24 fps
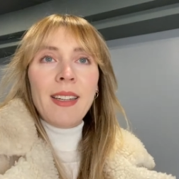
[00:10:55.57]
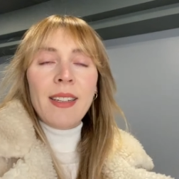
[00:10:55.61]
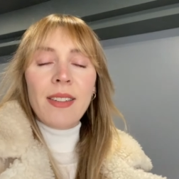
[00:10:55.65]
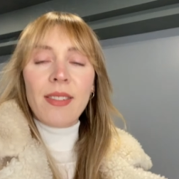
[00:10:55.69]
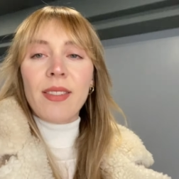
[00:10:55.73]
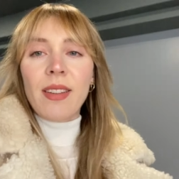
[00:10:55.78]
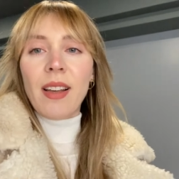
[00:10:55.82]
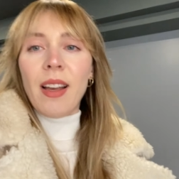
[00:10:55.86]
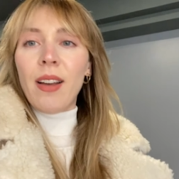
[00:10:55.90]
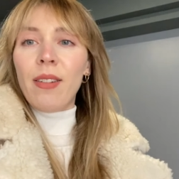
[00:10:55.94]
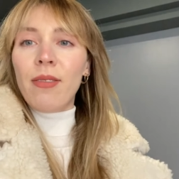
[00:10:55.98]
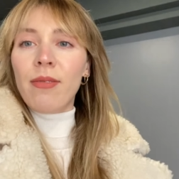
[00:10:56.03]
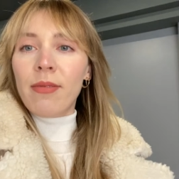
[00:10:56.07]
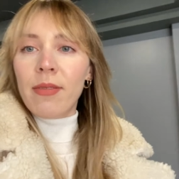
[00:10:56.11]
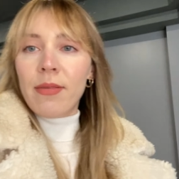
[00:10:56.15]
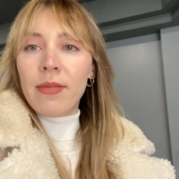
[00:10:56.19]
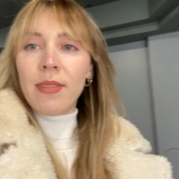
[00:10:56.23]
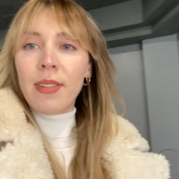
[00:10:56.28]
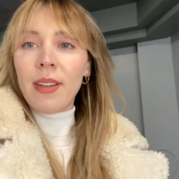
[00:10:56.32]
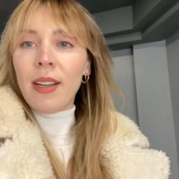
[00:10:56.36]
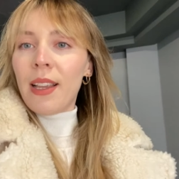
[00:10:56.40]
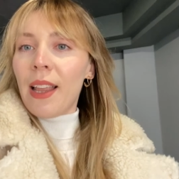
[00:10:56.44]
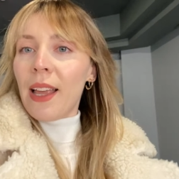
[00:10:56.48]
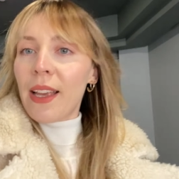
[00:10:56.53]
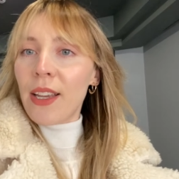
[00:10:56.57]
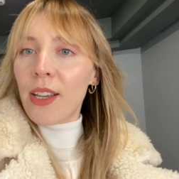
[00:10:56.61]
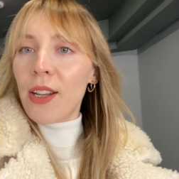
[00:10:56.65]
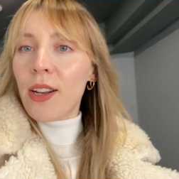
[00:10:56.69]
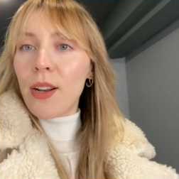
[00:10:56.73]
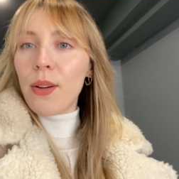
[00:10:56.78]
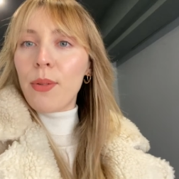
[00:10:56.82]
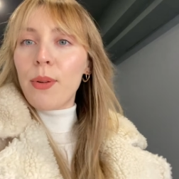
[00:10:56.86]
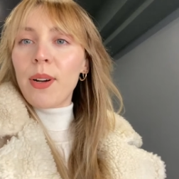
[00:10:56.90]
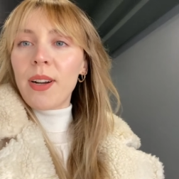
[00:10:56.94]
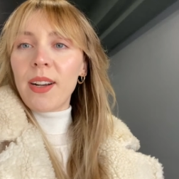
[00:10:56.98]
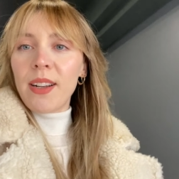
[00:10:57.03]
so I'll let you
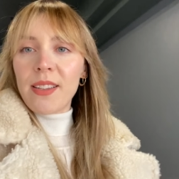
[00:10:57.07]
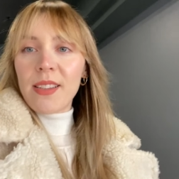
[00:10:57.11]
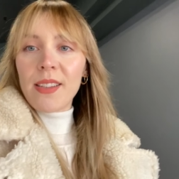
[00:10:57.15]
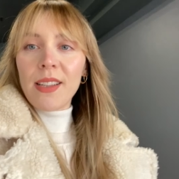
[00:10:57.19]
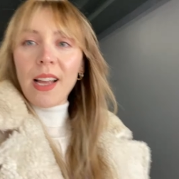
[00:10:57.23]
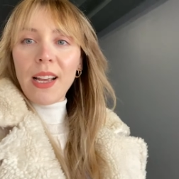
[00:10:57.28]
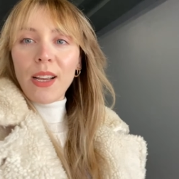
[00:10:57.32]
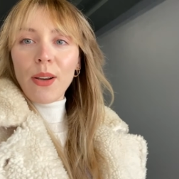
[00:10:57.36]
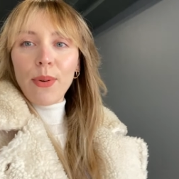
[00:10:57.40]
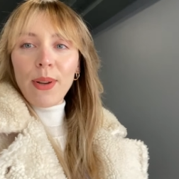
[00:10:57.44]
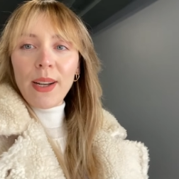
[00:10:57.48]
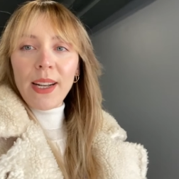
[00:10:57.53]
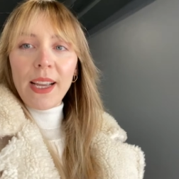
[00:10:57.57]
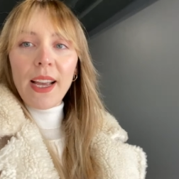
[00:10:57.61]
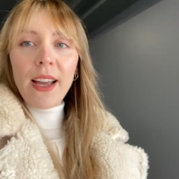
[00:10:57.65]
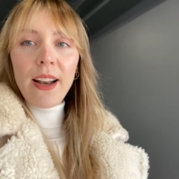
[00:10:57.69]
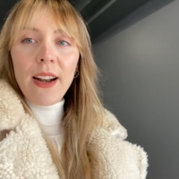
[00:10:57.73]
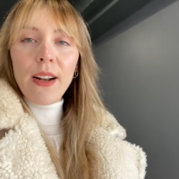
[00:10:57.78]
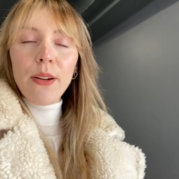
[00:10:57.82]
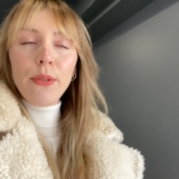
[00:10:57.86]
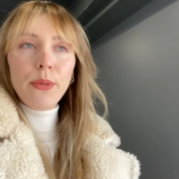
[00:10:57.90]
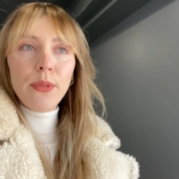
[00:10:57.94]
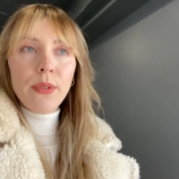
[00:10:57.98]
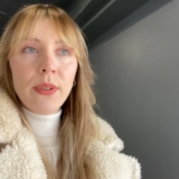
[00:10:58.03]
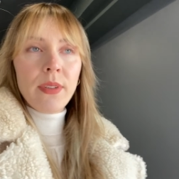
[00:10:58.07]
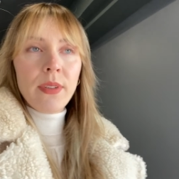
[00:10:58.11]
know what it's like when I get out.